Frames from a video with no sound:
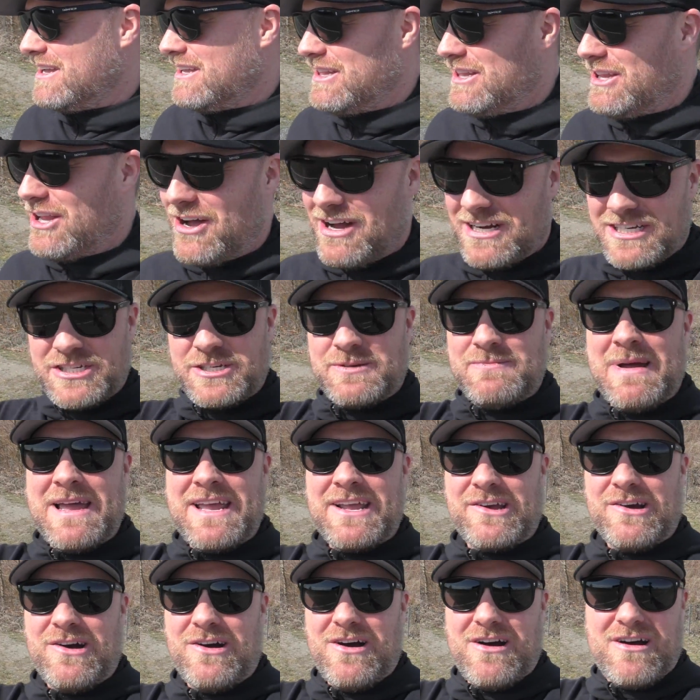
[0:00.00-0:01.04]
Launched my
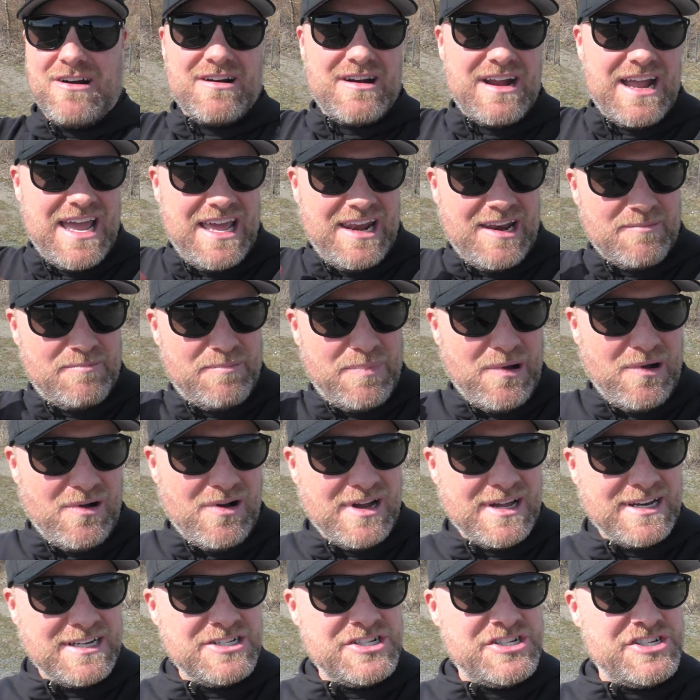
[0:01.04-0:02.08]
car, and
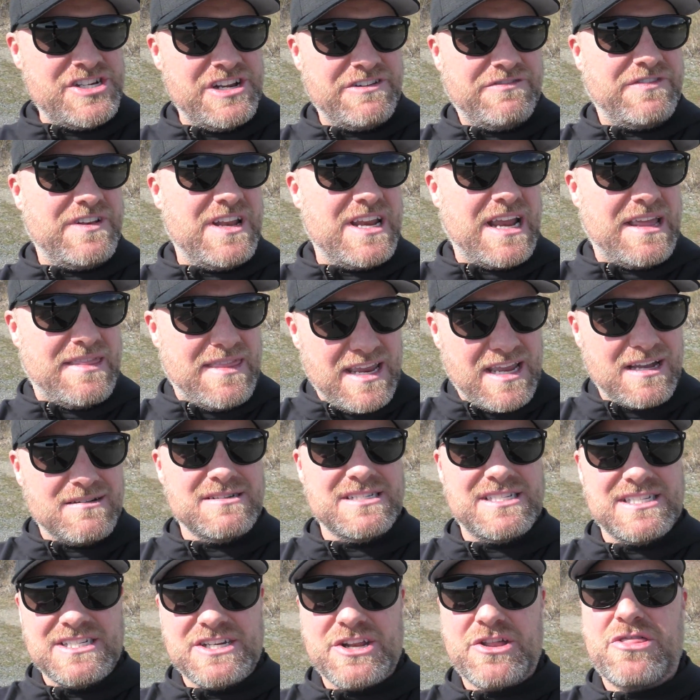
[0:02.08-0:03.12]
upon shifting, I think it
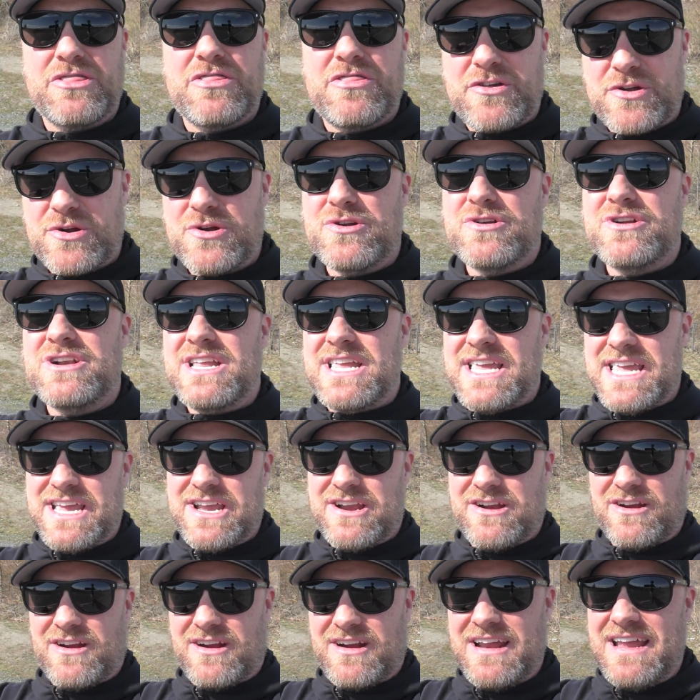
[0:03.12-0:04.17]
was into third
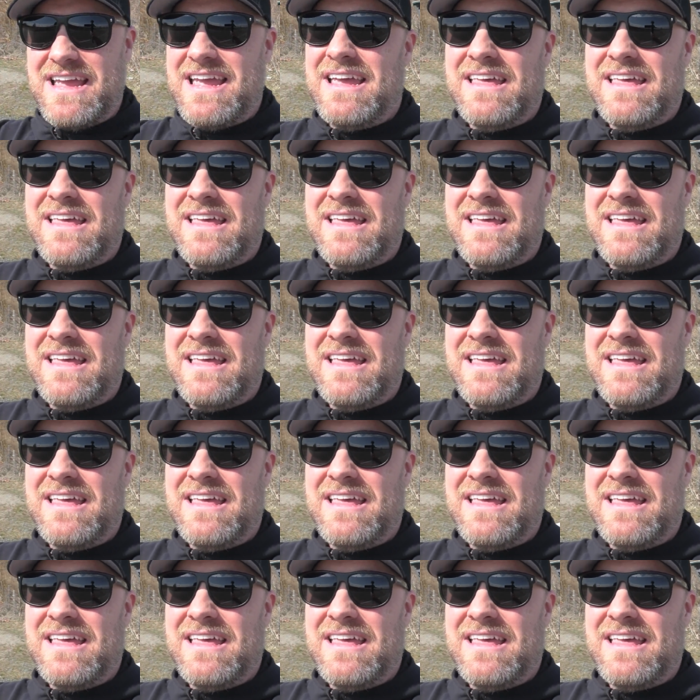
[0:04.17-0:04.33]
gear,